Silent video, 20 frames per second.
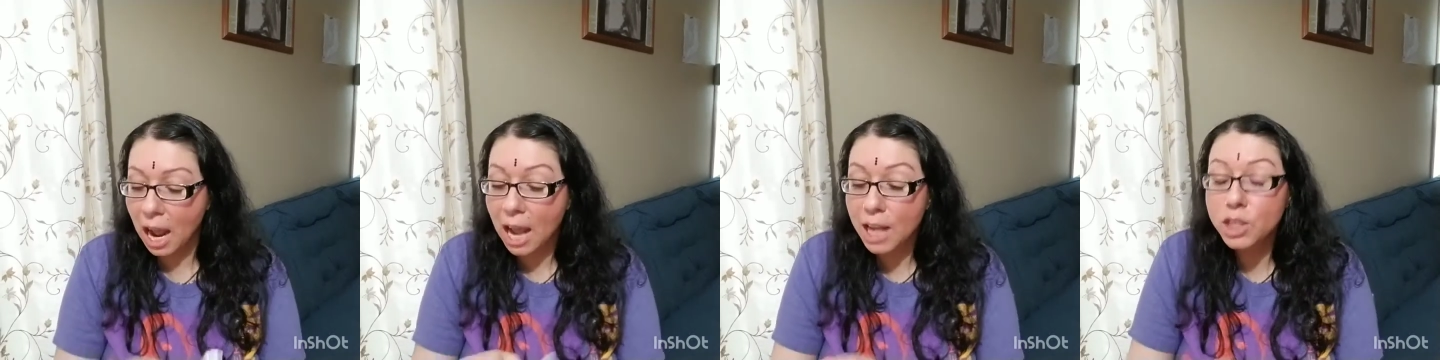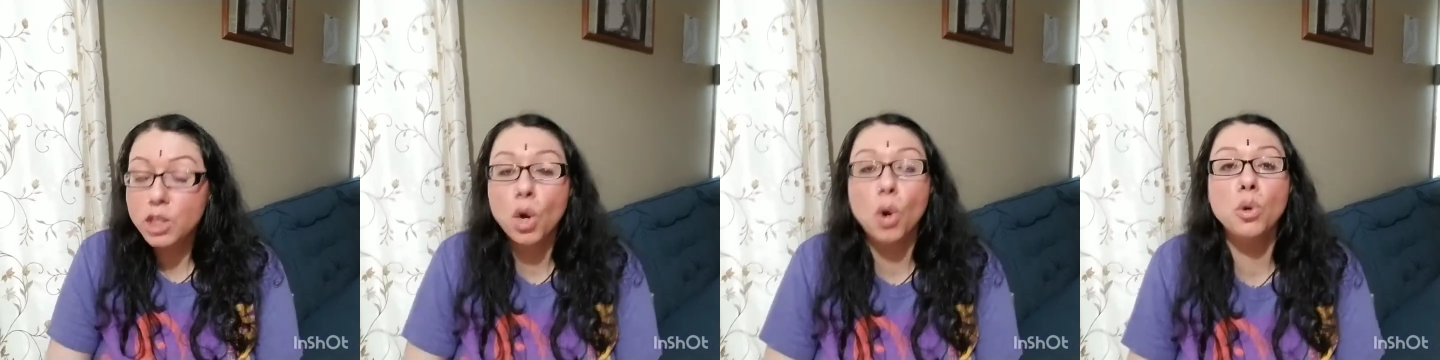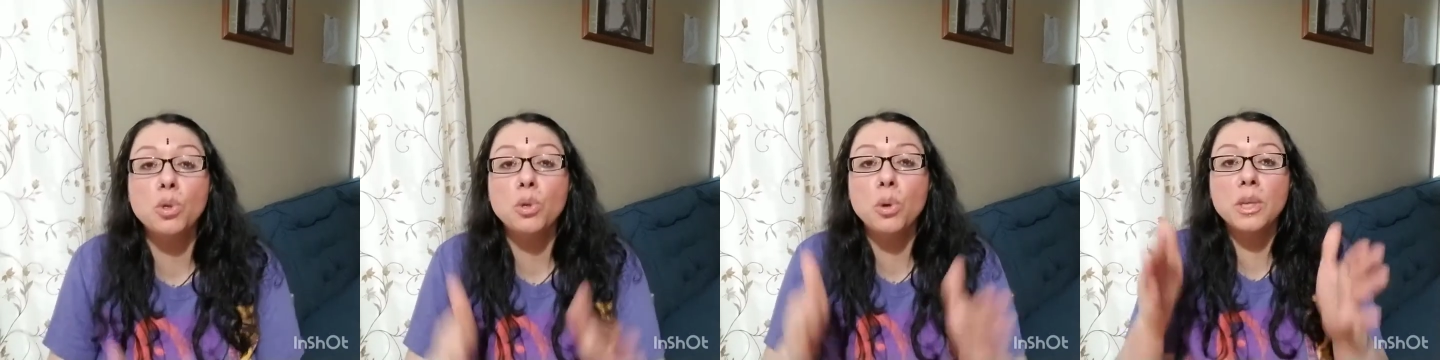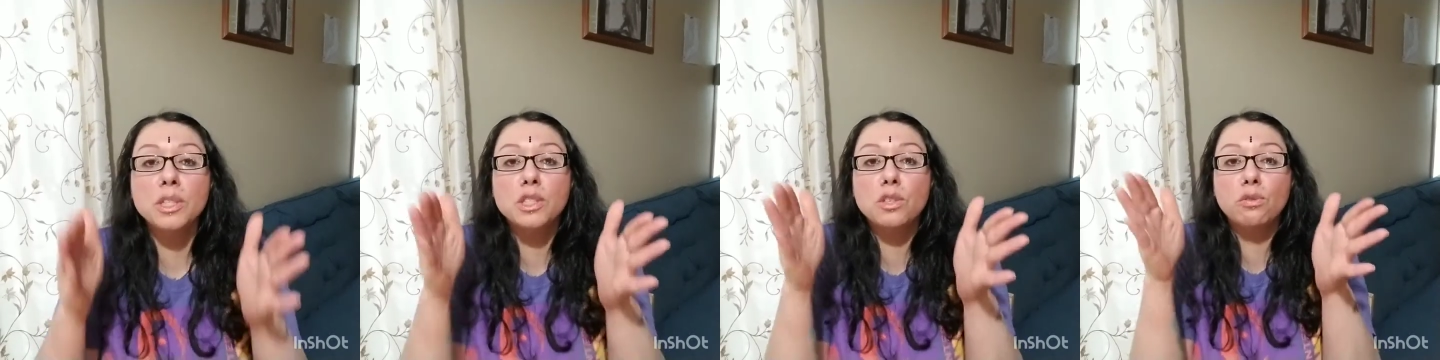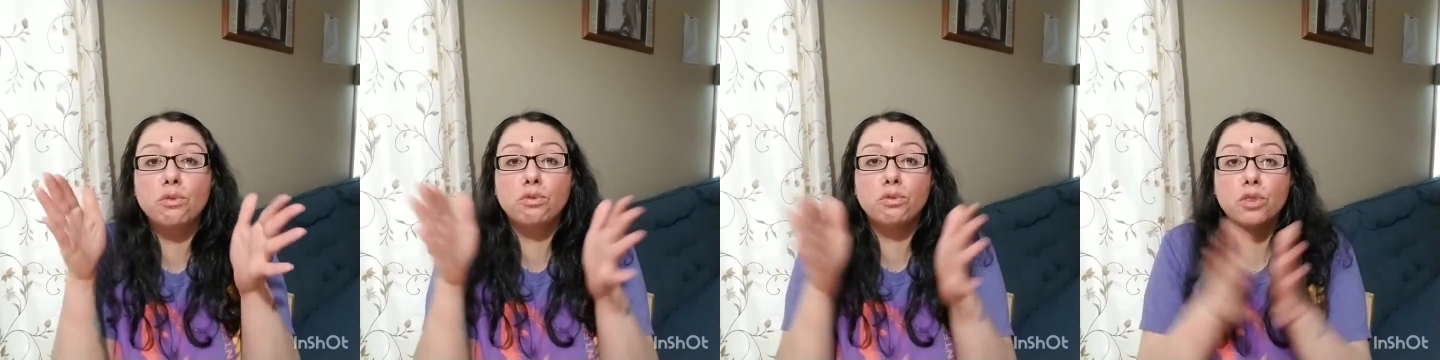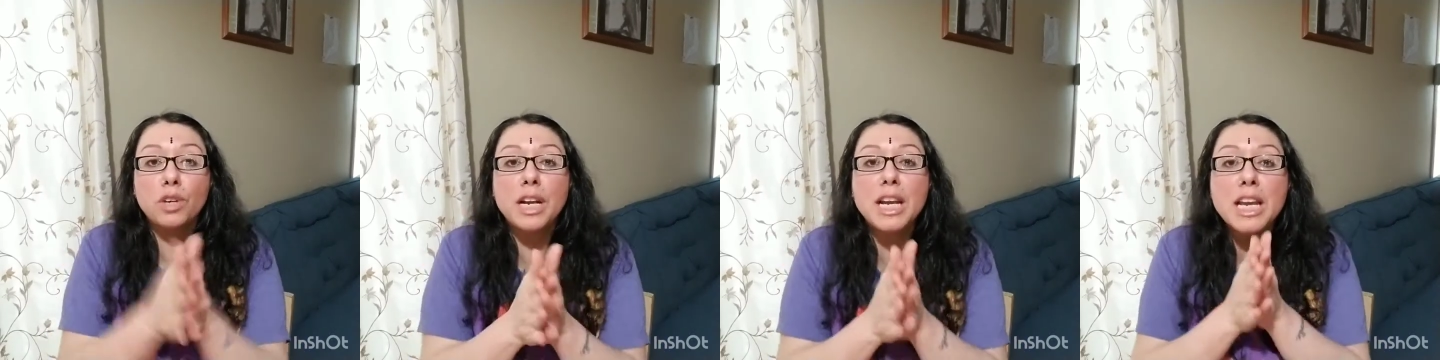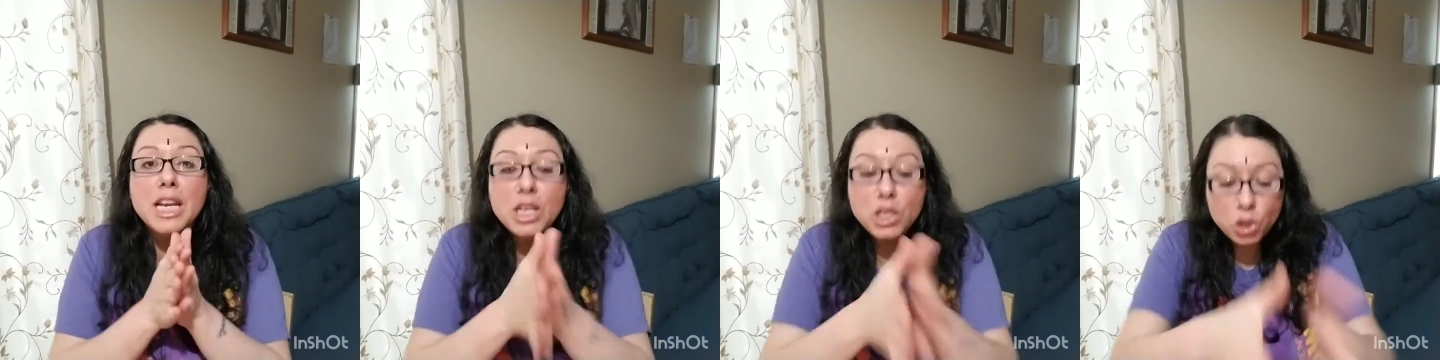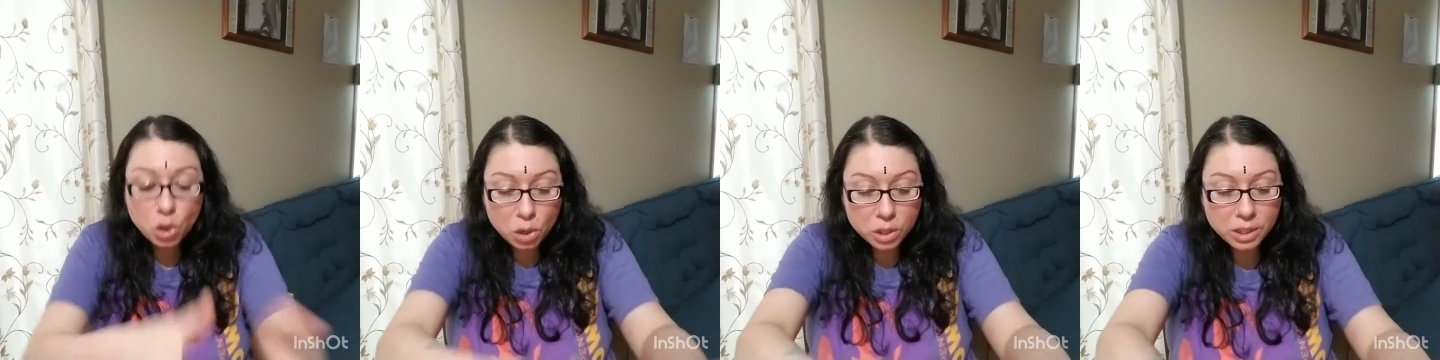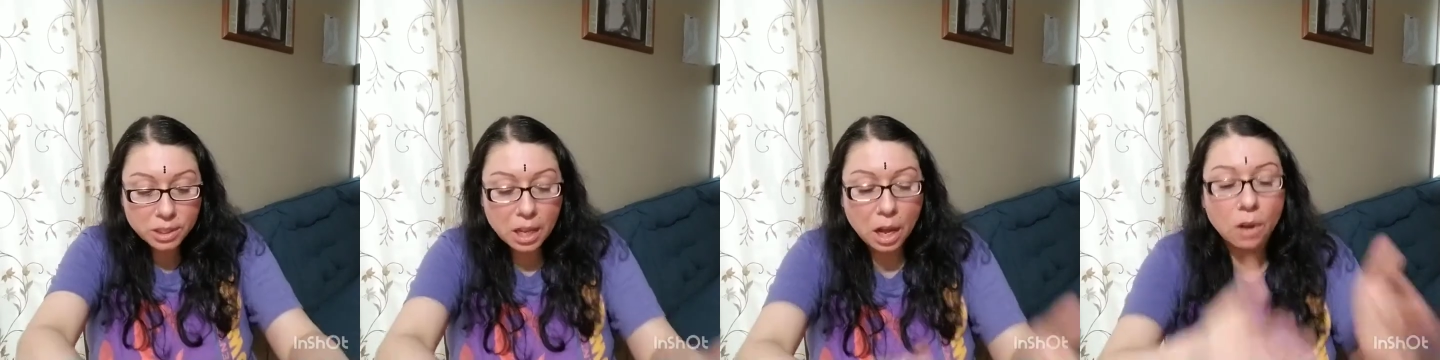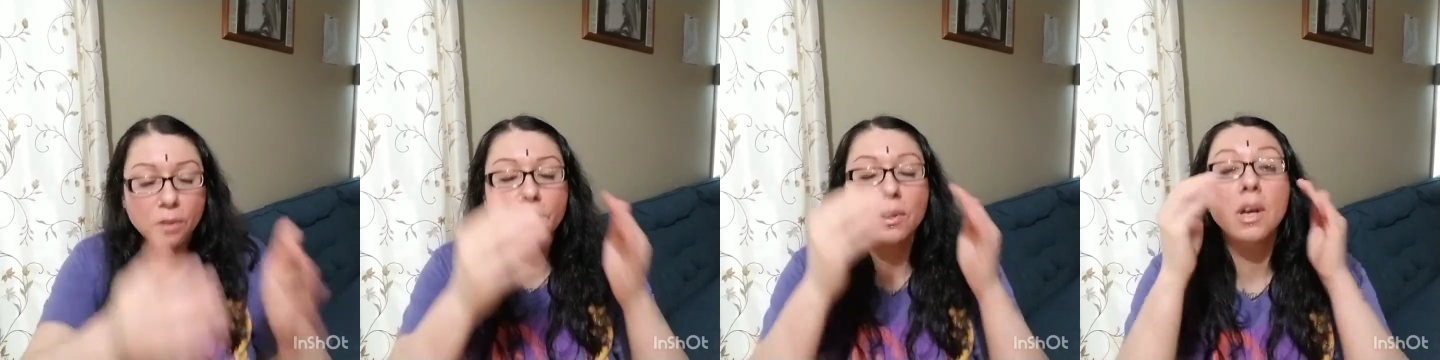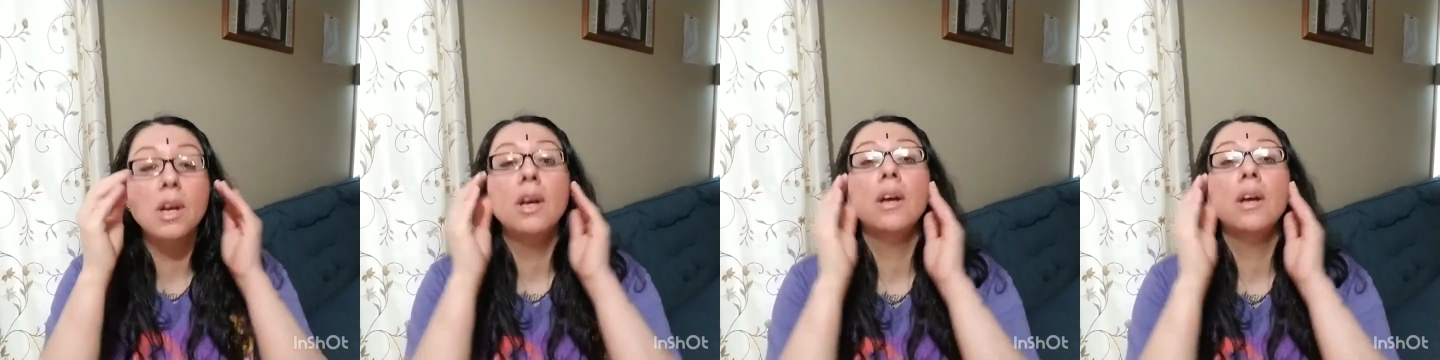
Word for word: I told you it's freeing yourself